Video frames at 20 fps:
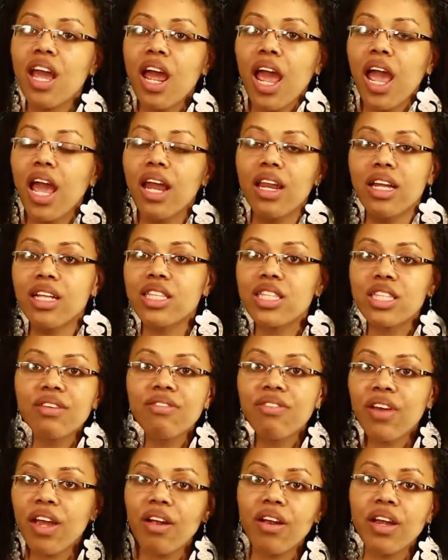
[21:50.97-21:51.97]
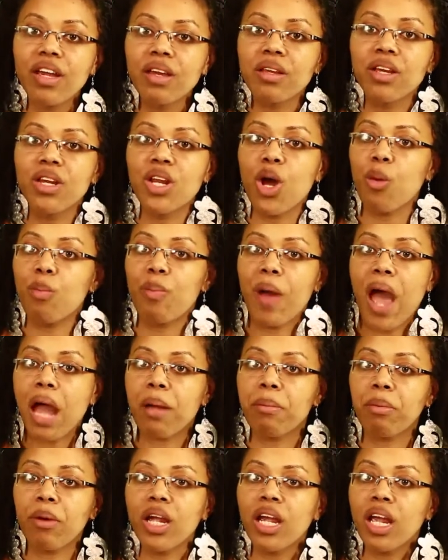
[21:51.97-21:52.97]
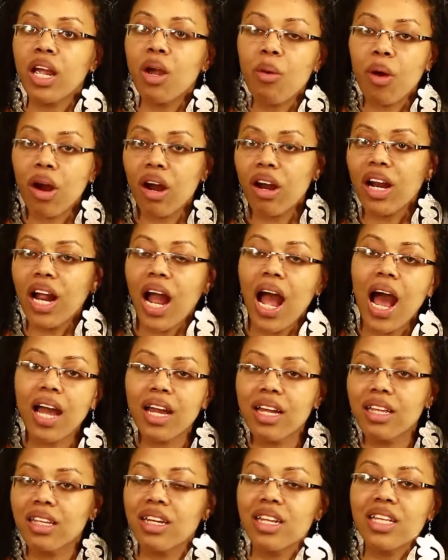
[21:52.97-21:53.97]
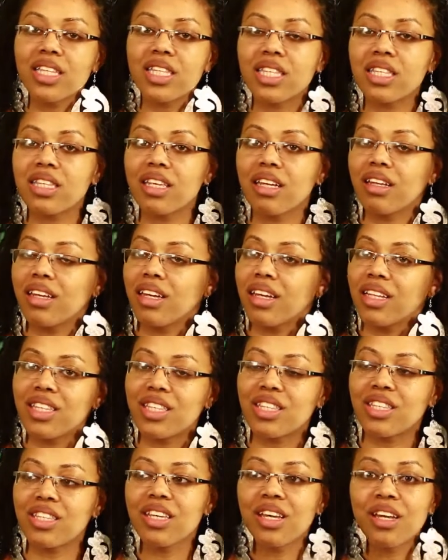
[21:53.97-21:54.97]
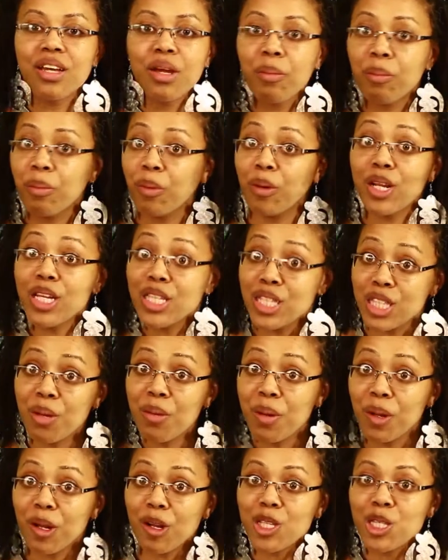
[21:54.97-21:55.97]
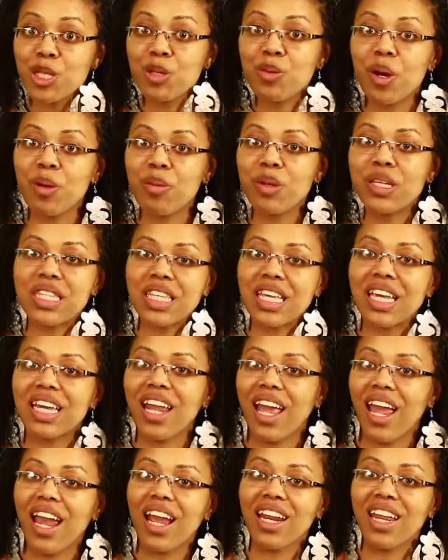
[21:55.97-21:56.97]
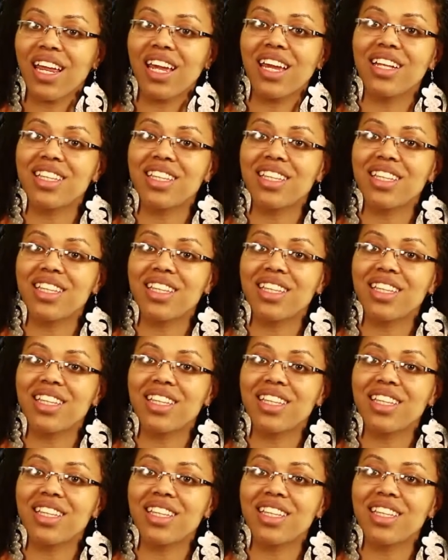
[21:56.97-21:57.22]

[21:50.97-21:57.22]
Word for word: And it's a very, you know, backbreaking work, and it's, it's pretty similar to what we see in Haiti.